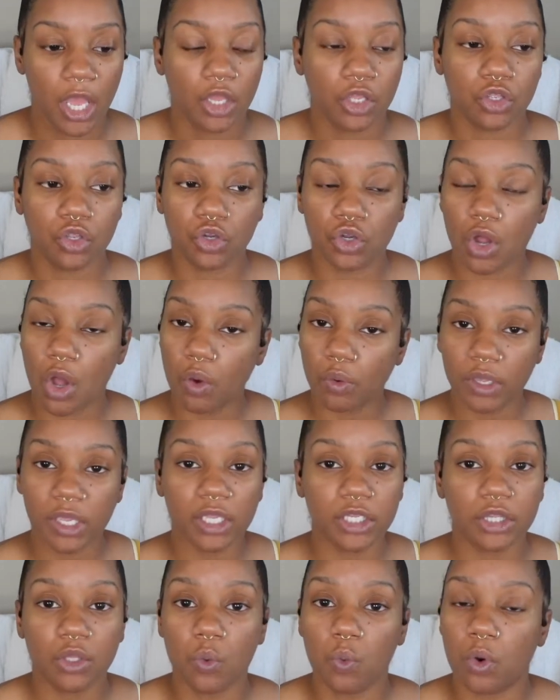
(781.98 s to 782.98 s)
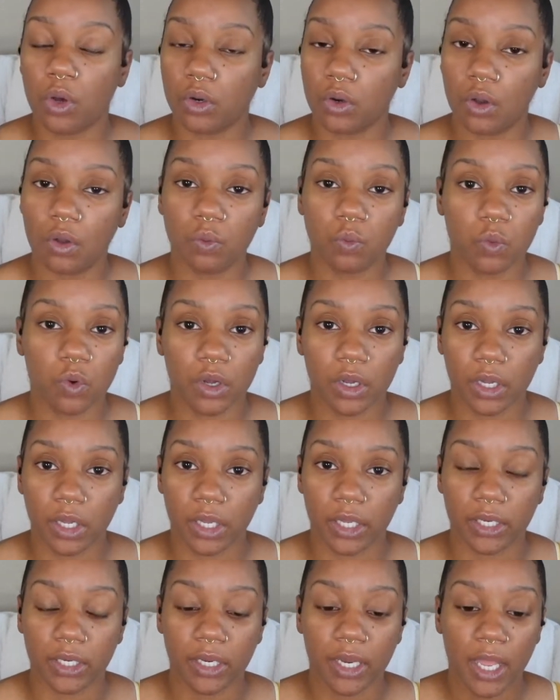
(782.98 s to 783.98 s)
You don't get the
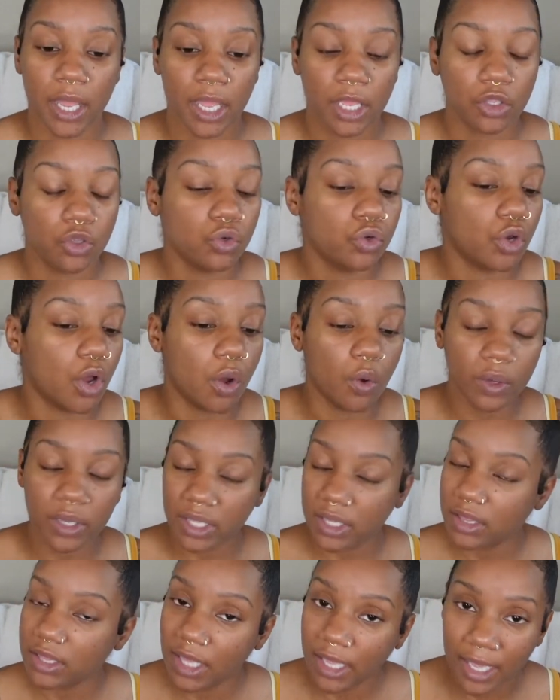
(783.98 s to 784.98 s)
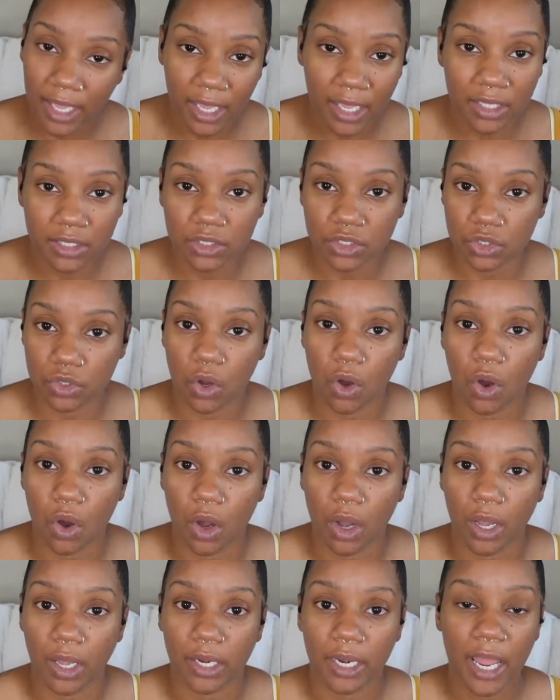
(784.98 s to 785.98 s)
one-on-one, you don't get the
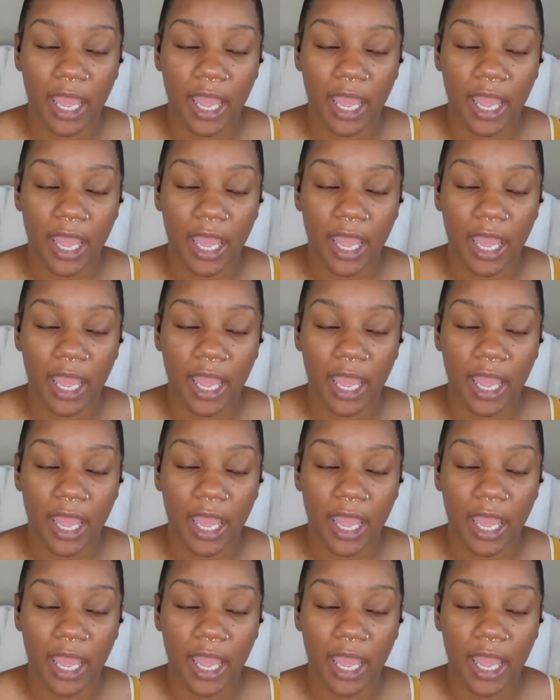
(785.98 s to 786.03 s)
hands-on,